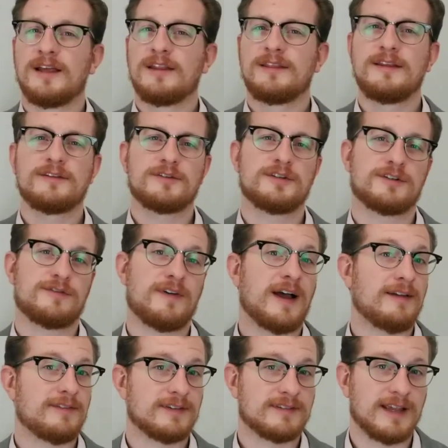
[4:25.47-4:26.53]
These are just
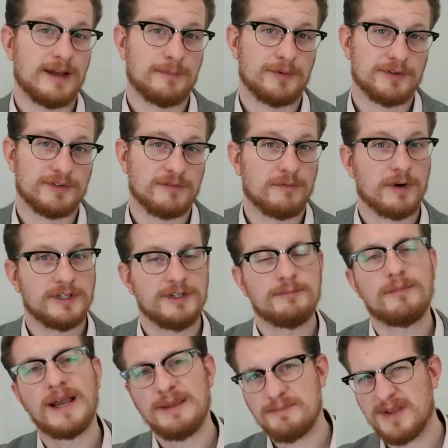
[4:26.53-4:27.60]
5 examples of where you
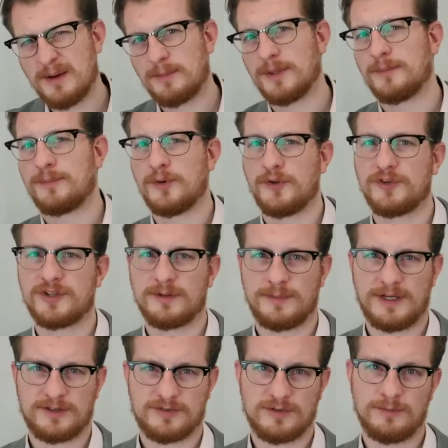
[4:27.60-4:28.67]
might be able to pull some
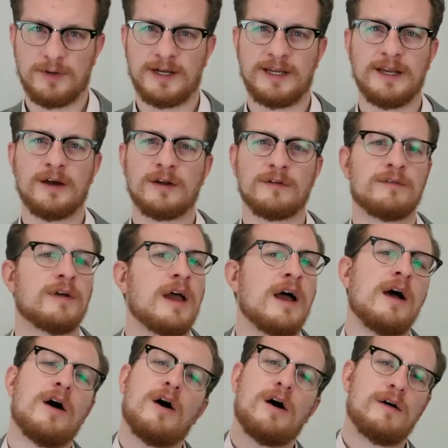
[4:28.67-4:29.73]
extra money out of.
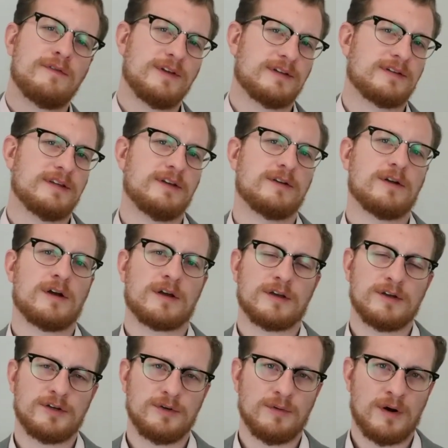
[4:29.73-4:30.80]
Obviously, you're not
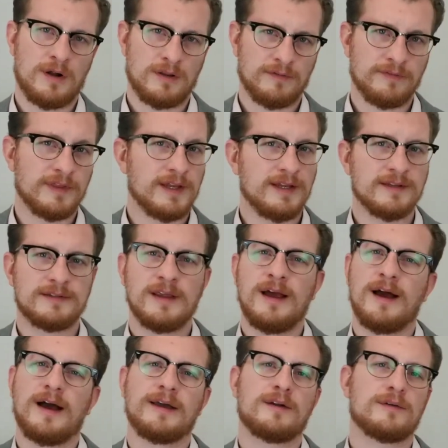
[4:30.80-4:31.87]
going to do all of these.
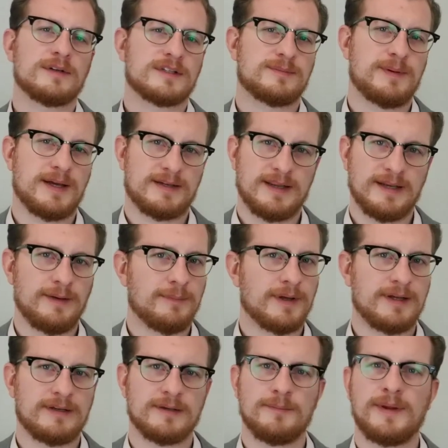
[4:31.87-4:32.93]
I don't expect
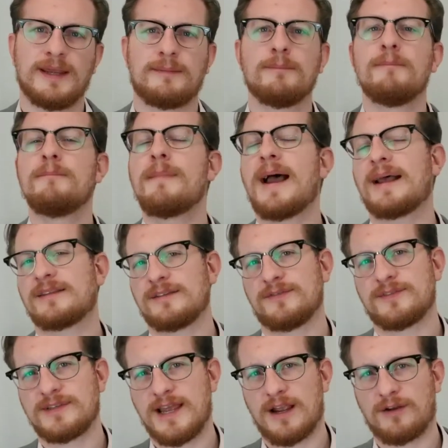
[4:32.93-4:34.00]
anybody to make
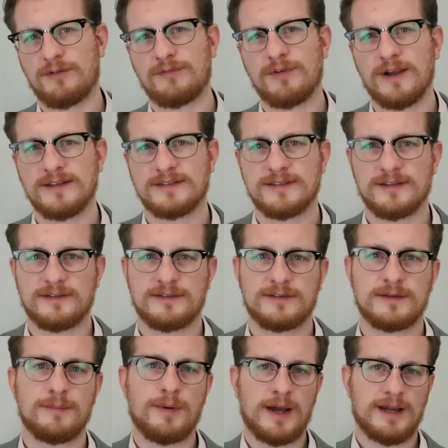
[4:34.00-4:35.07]
massive sacrifices
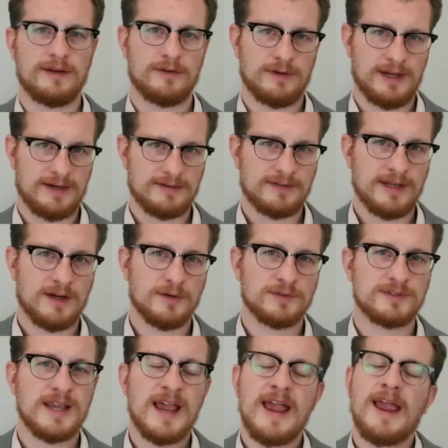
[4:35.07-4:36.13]
to buy your next
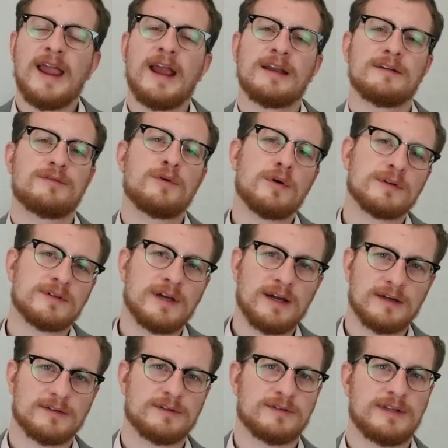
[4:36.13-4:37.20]
house. And of course, I
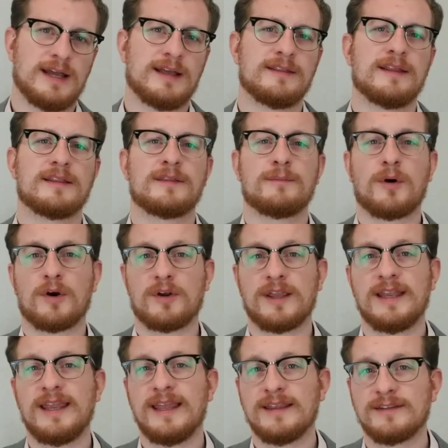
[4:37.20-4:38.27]
understand that the
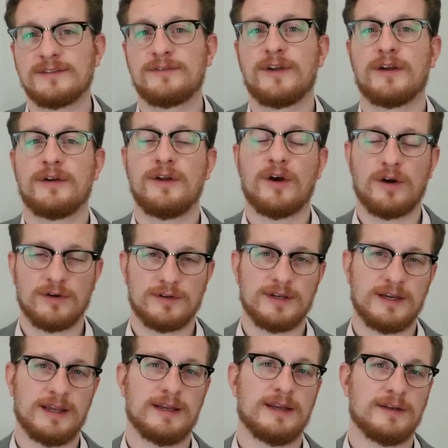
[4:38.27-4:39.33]
market is very hard
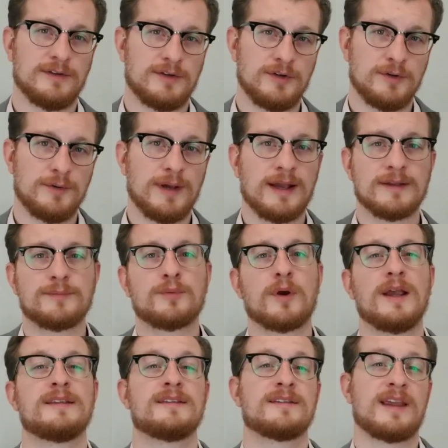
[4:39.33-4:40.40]
to get into as
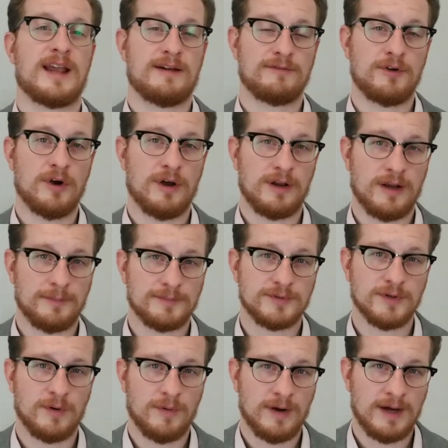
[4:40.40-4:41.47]
prices have gone up
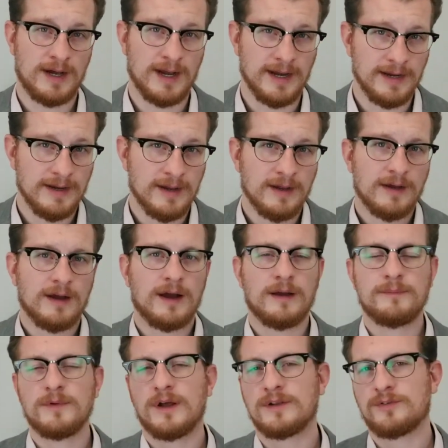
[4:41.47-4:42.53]
so high.
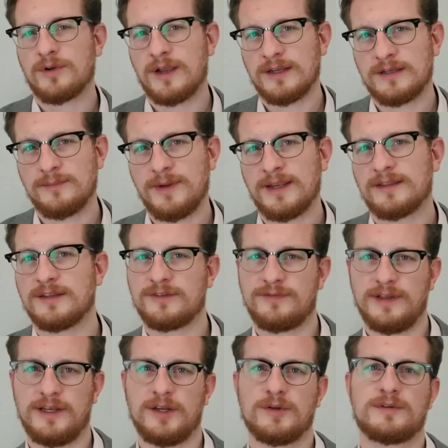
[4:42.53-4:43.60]
I'm not trying to make this
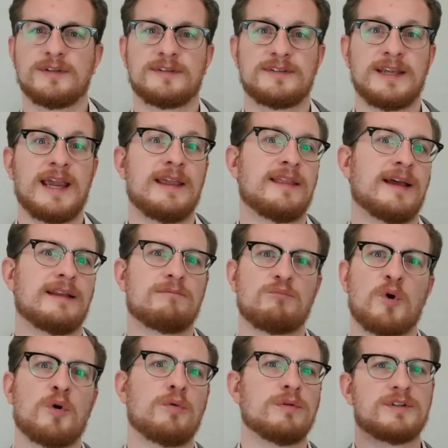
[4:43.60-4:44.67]
video to say that,
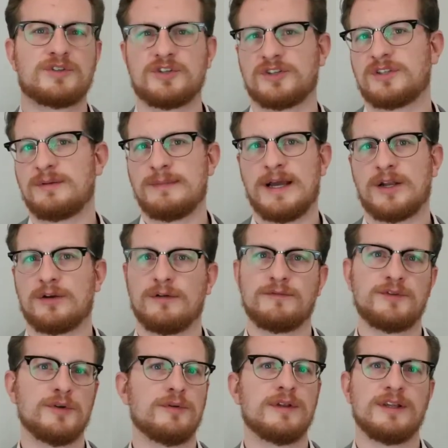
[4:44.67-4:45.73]
oh, it's just a matter
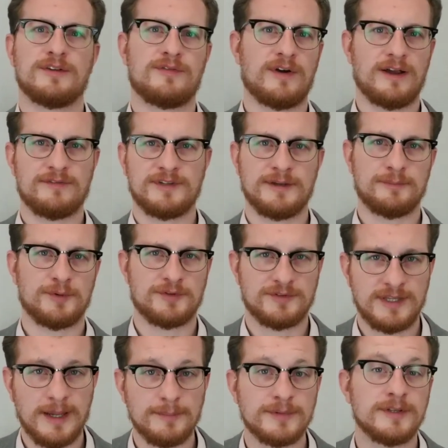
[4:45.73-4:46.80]
of do these 5 simple
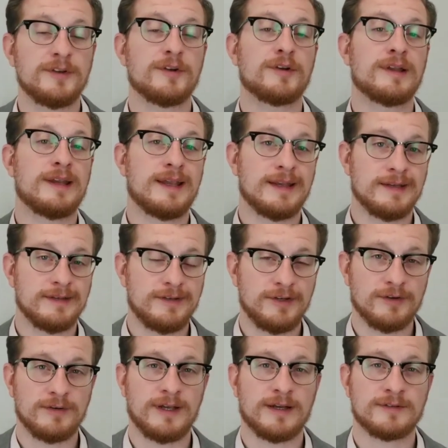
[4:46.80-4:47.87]
steps and you're going to get into
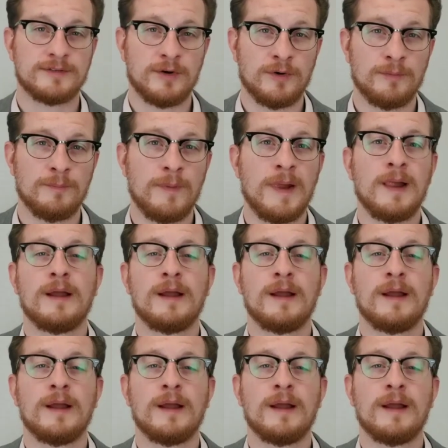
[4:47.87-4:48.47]
your next home.